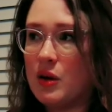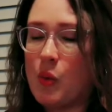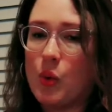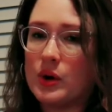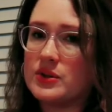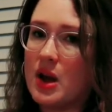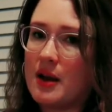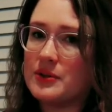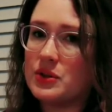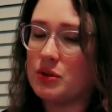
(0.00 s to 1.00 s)
wards
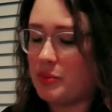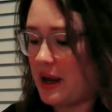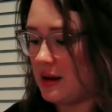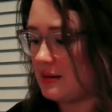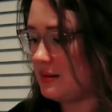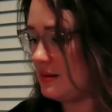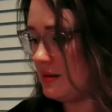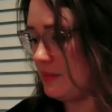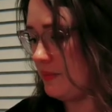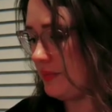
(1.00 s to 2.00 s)
off certain
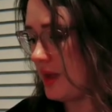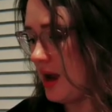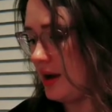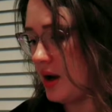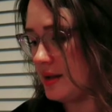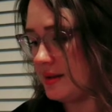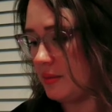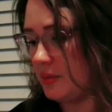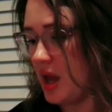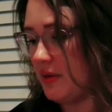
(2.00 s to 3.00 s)
pests. I got
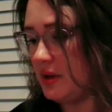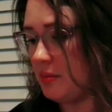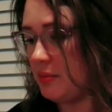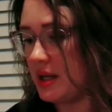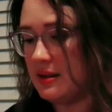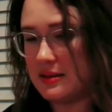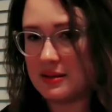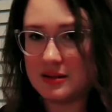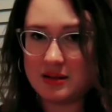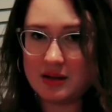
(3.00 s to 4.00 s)
some love a
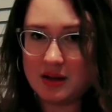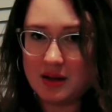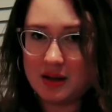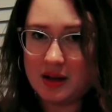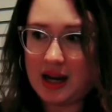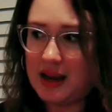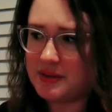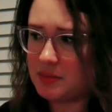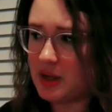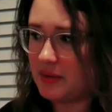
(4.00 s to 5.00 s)
mist and I have
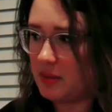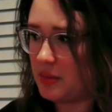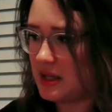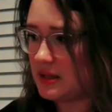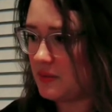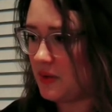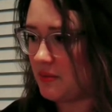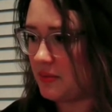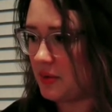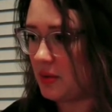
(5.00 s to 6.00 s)
some love a mist
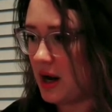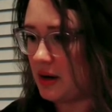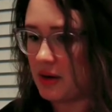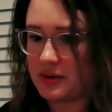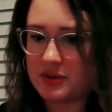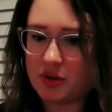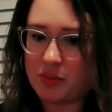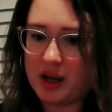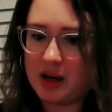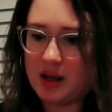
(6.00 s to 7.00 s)
from Floret also,
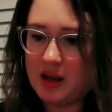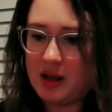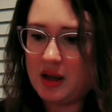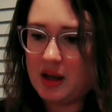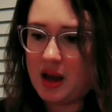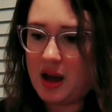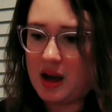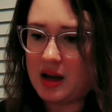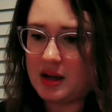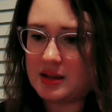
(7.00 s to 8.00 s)
but
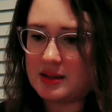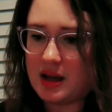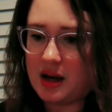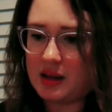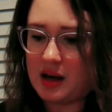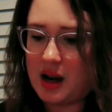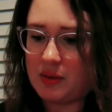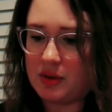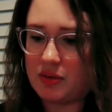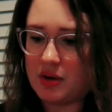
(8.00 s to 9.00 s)
I decided that I
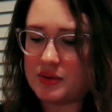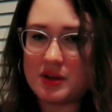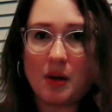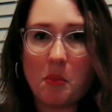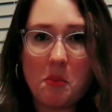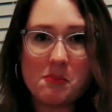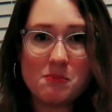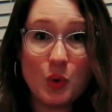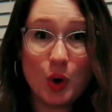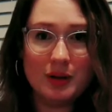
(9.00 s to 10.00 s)
would grow some
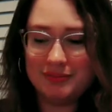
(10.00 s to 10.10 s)
more.